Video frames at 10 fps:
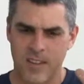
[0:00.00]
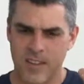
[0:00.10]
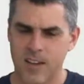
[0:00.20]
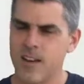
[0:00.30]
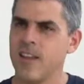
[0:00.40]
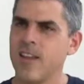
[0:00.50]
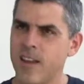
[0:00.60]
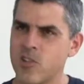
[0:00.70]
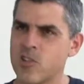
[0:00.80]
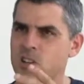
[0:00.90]
cutting
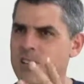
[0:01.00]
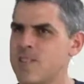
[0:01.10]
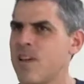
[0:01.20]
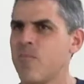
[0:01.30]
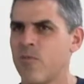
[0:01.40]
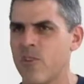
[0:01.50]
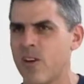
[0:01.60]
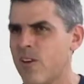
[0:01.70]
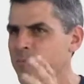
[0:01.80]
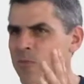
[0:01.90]
edge contemporary
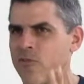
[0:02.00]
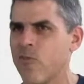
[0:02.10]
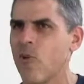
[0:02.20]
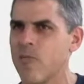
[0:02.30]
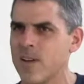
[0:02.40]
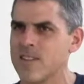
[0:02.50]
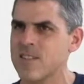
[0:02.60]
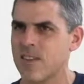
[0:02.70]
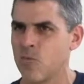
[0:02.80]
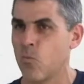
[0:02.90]
art performance